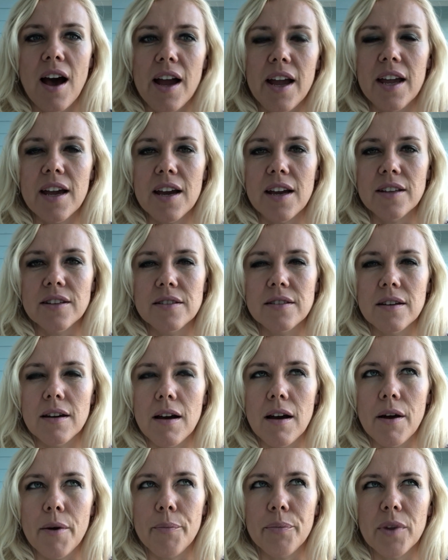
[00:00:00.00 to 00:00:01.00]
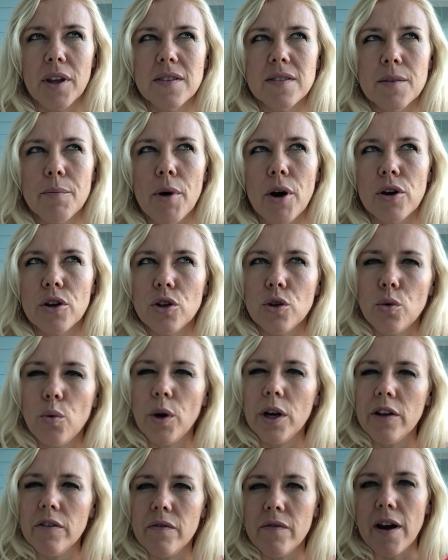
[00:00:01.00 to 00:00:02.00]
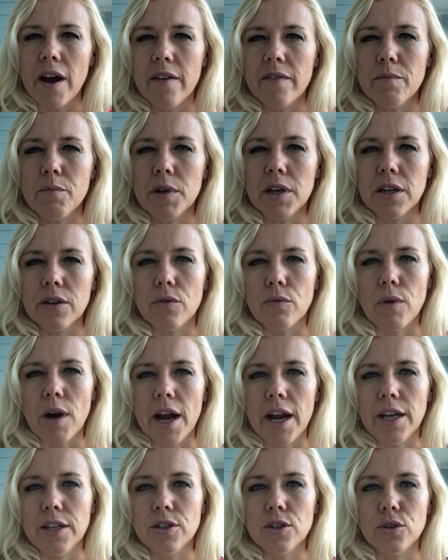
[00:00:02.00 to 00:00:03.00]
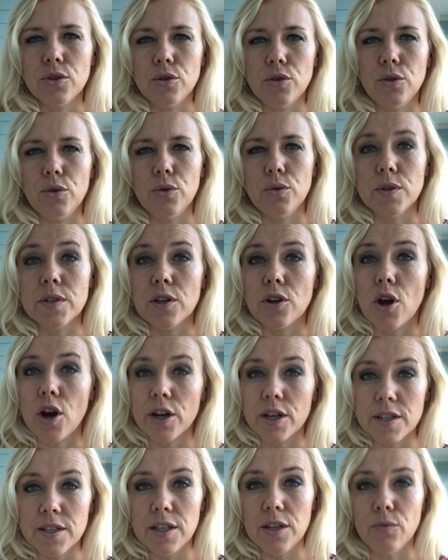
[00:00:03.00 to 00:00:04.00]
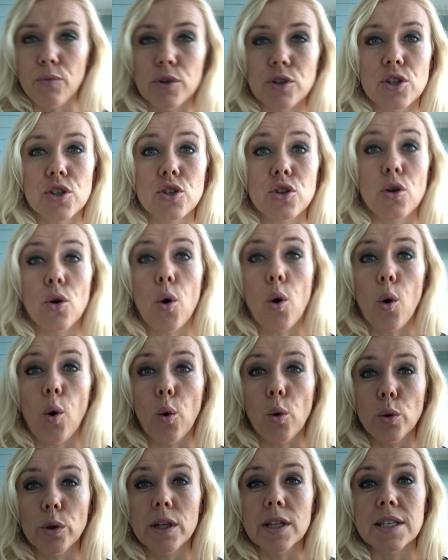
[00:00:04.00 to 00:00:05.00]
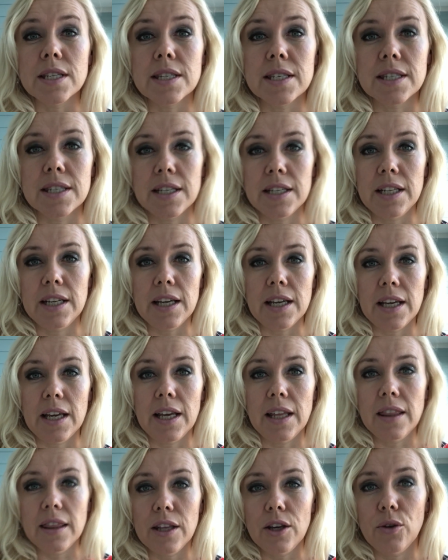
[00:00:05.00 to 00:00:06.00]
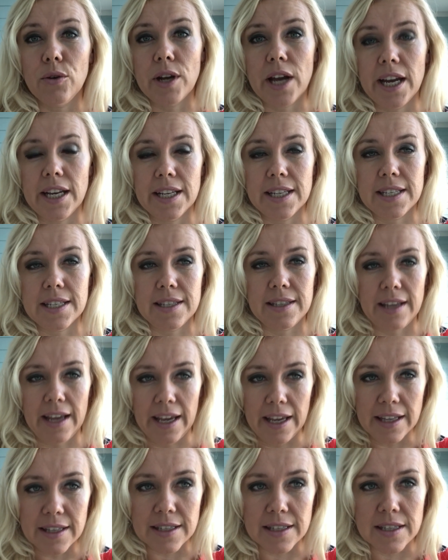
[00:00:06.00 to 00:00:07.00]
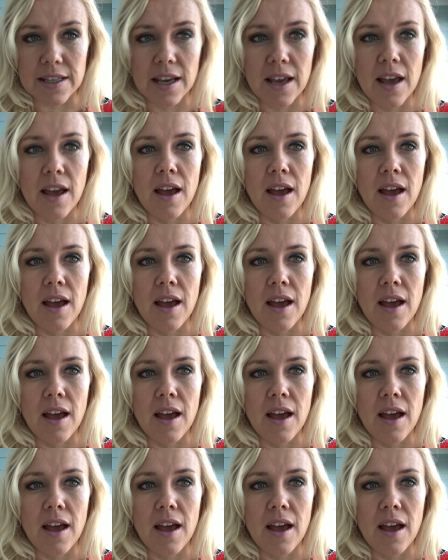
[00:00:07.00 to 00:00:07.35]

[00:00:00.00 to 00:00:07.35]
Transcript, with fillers: And um, it's about a 25 minute ride to St. Augustine, which is the oldest city in the United States.